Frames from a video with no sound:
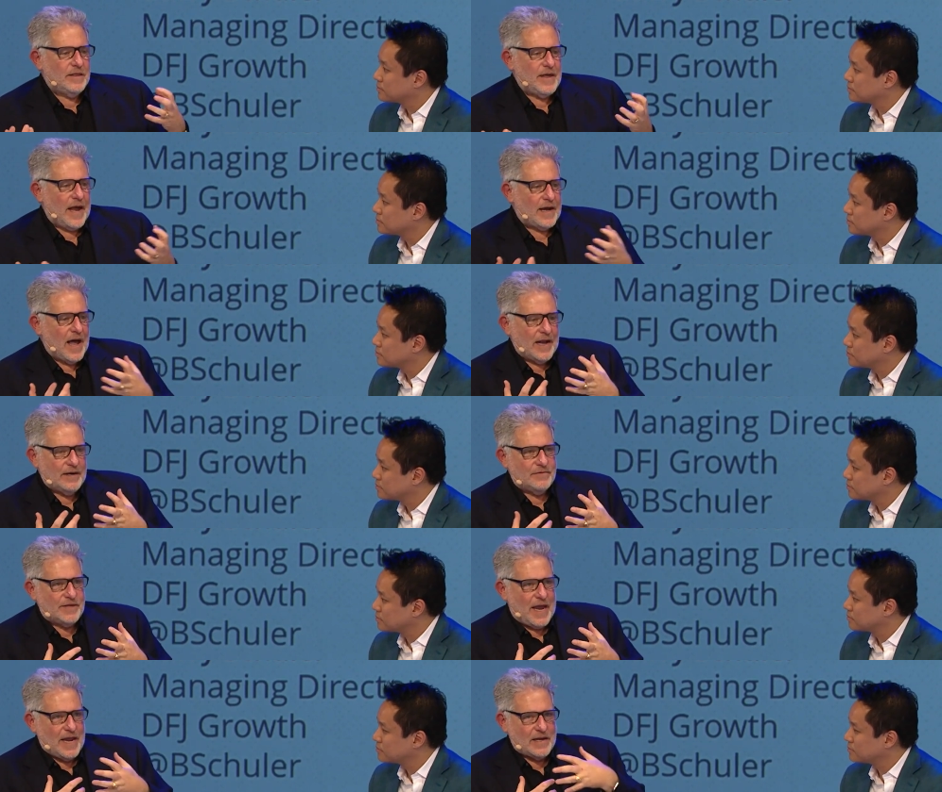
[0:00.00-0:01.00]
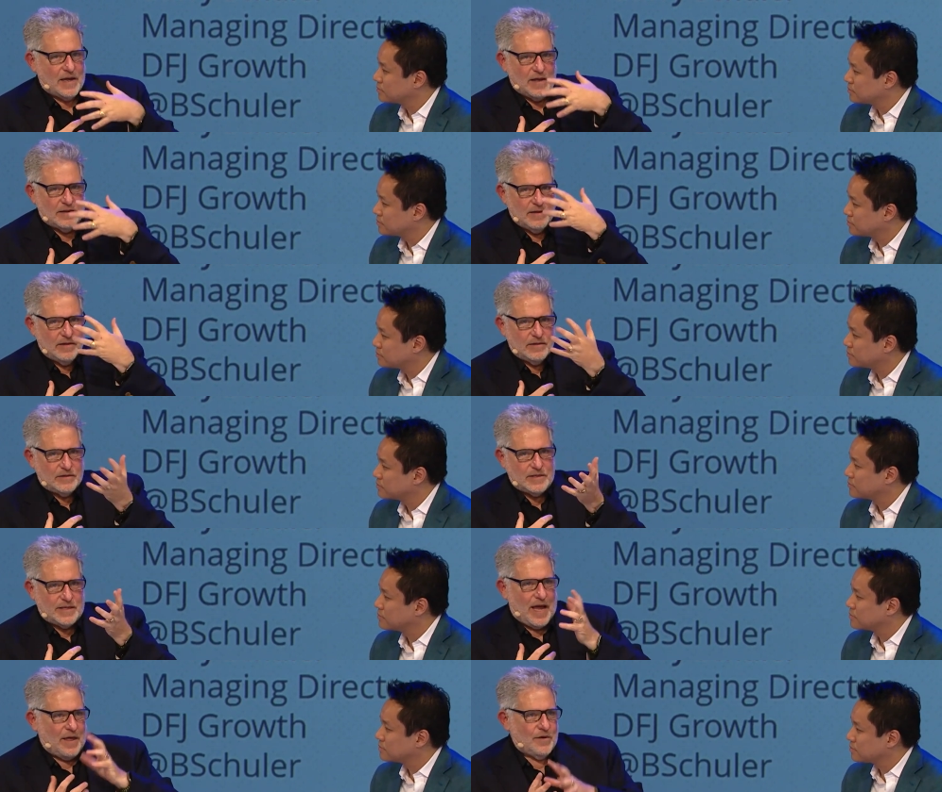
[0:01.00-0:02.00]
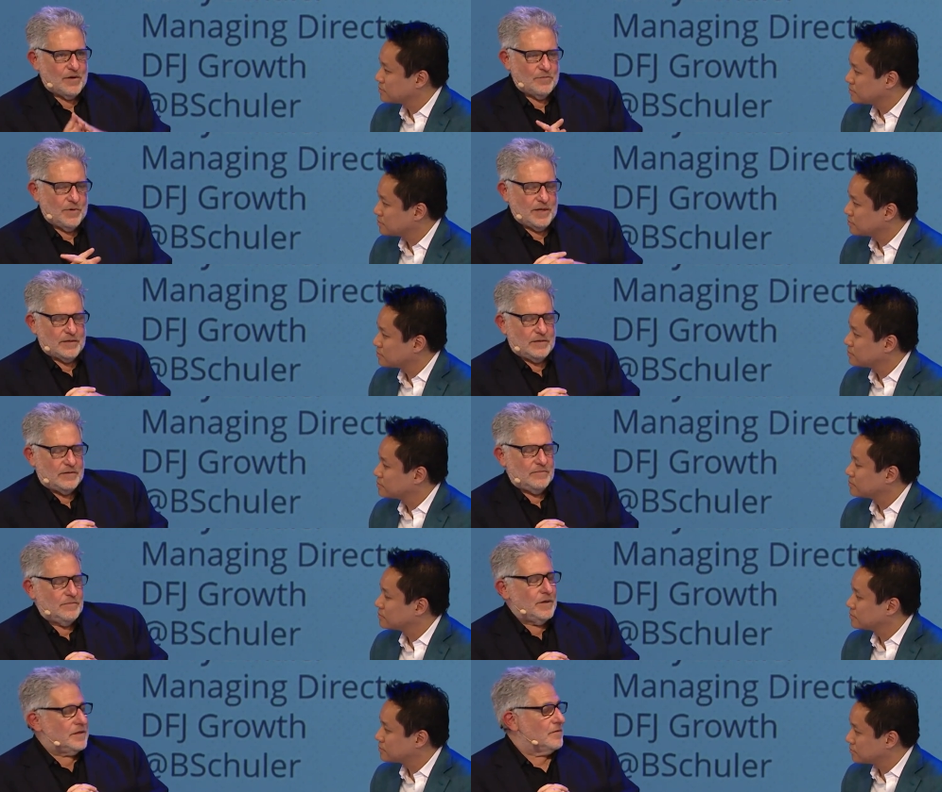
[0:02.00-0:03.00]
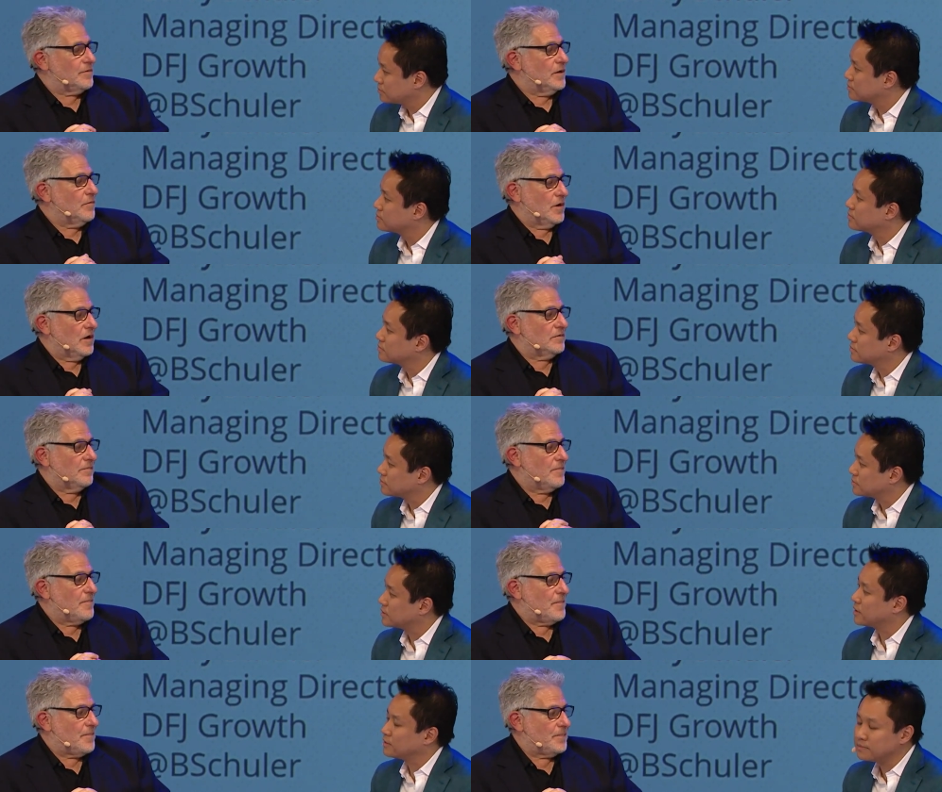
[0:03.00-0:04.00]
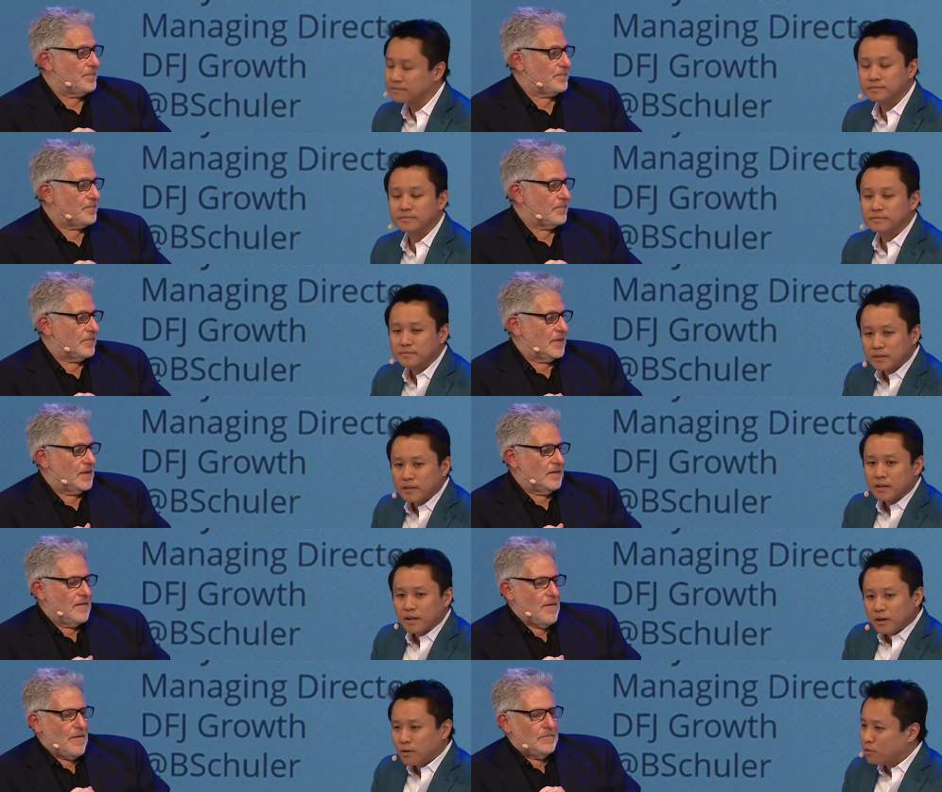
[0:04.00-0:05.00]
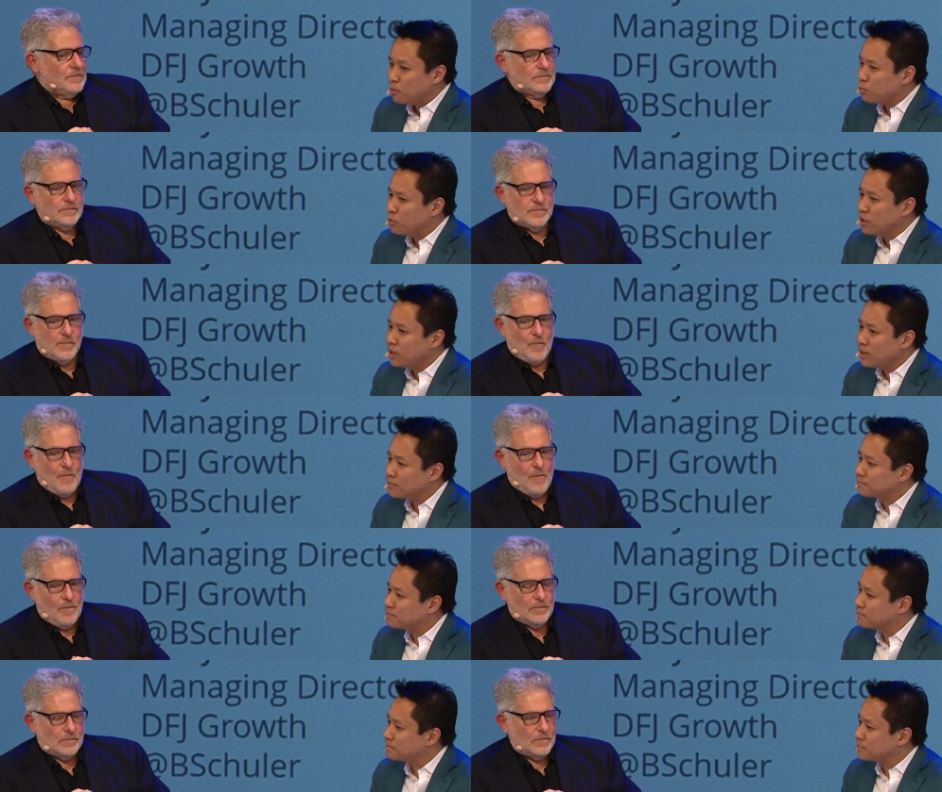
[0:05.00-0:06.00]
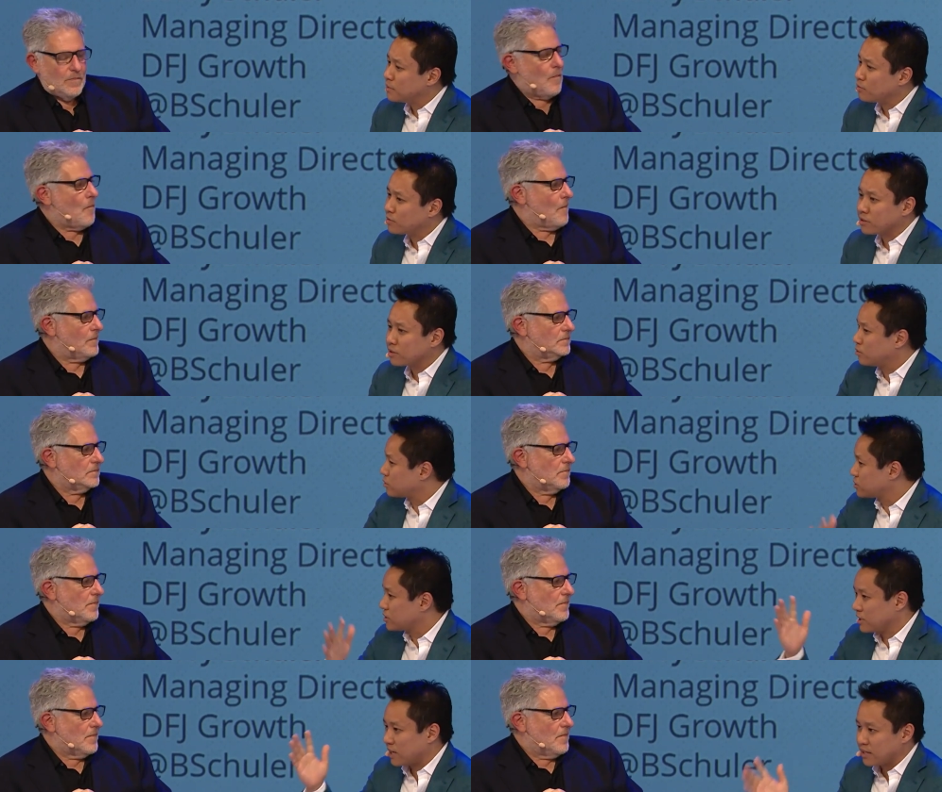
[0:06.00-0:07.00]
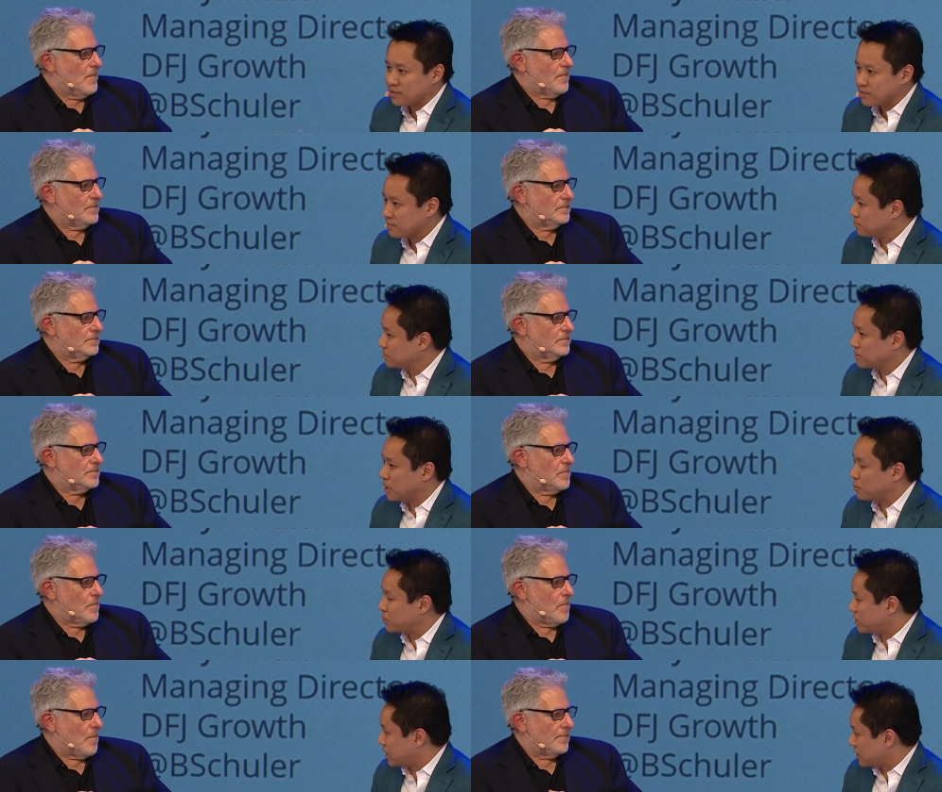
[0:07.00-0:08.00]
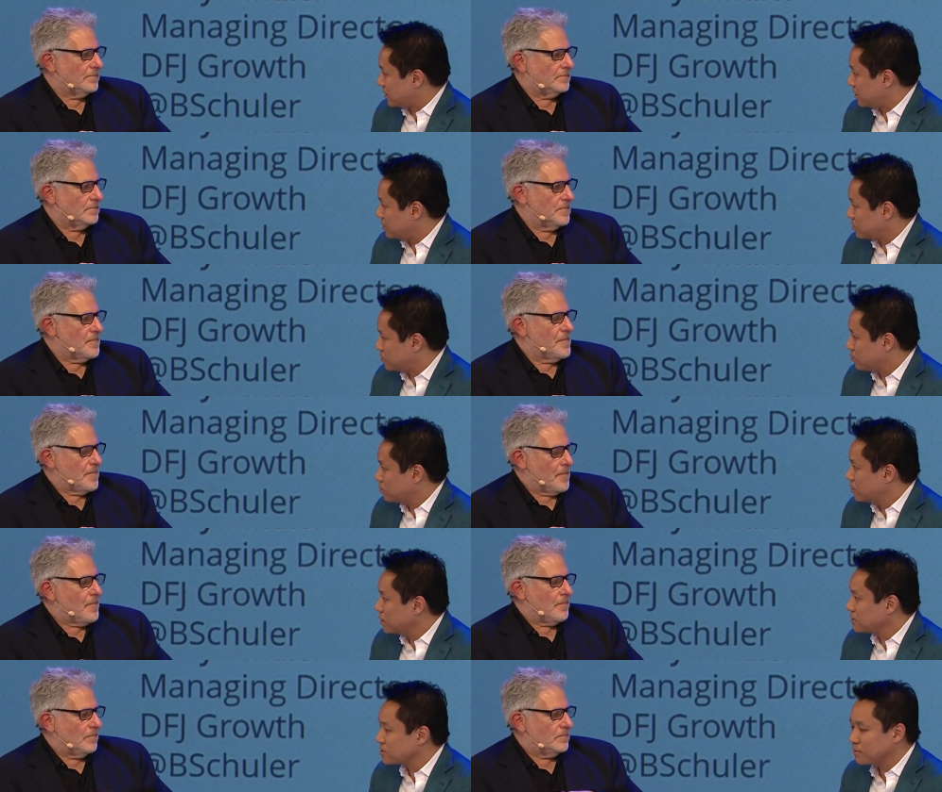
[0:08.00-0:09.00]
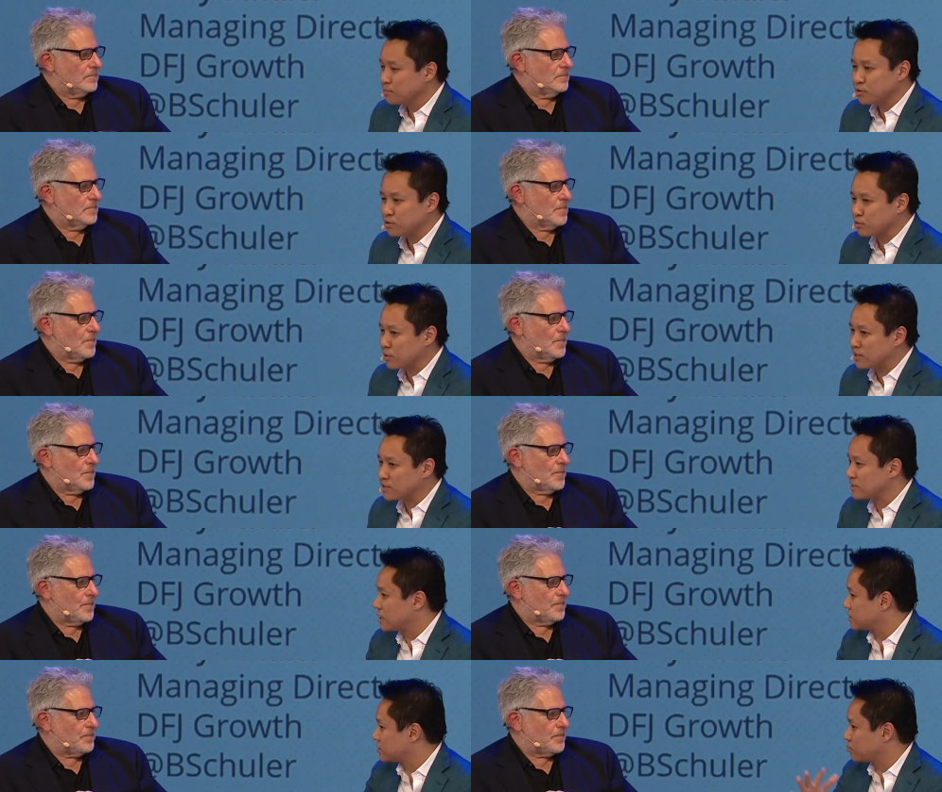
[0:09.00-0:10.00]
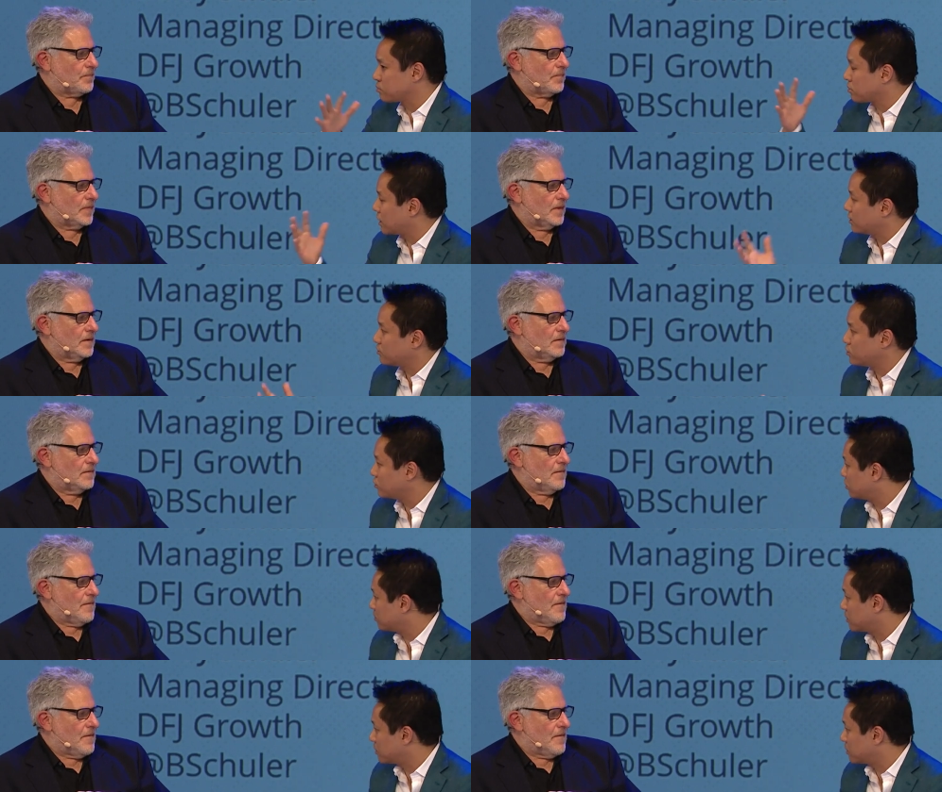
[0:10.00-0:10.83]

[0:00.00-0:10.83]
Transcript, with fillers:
Speaker 1: that kind of data together with, with the real world. Yeah.
Speaker 2: What, um, over the course of the last couple decades, what are some trends that surprised you the